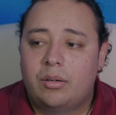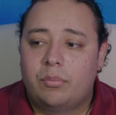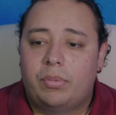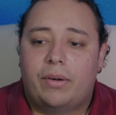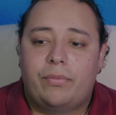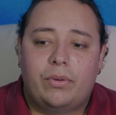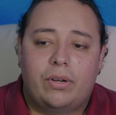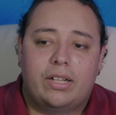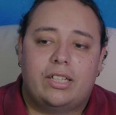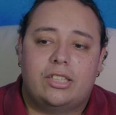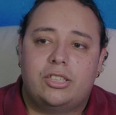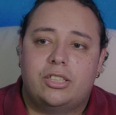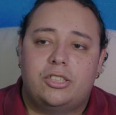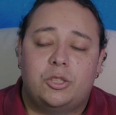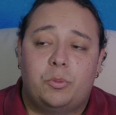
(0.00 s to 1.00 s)
but I feel like they
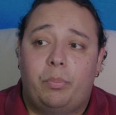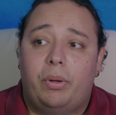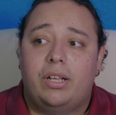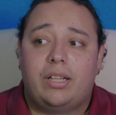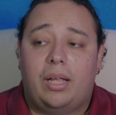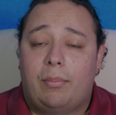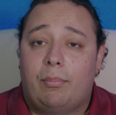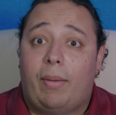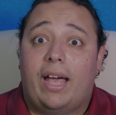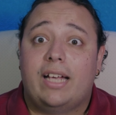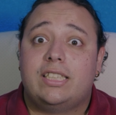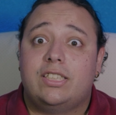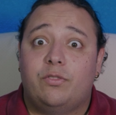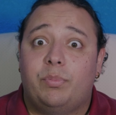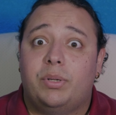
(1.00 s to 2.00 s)
should have just picked a
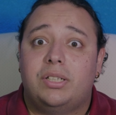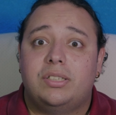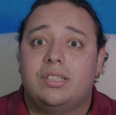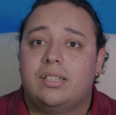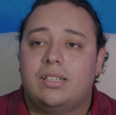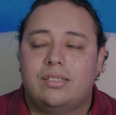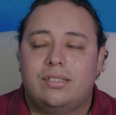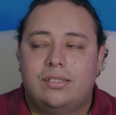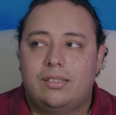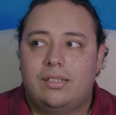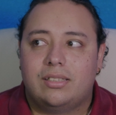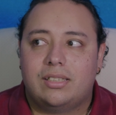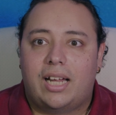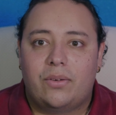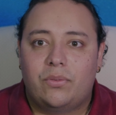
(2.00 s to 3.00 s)
massive person, because he
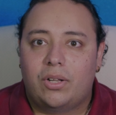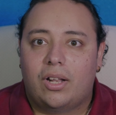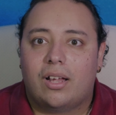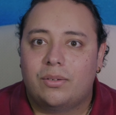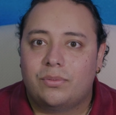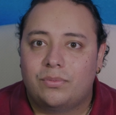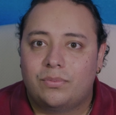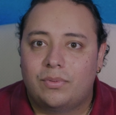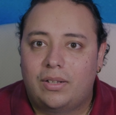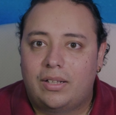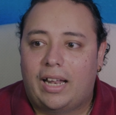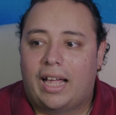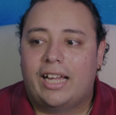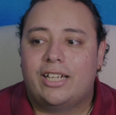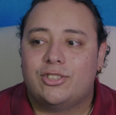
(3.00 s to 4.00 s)
doesn't have a lot of
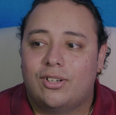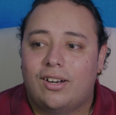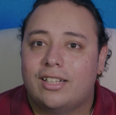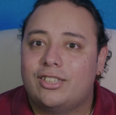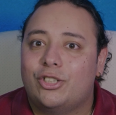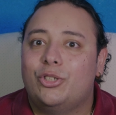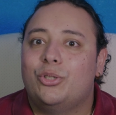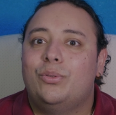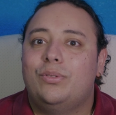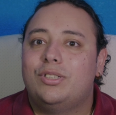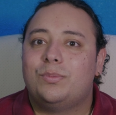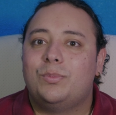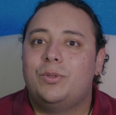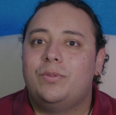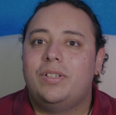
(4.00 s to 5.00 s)
lines or a lot to do in
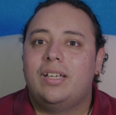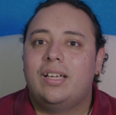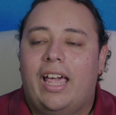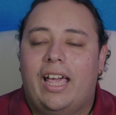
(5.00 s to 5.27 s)
this movie,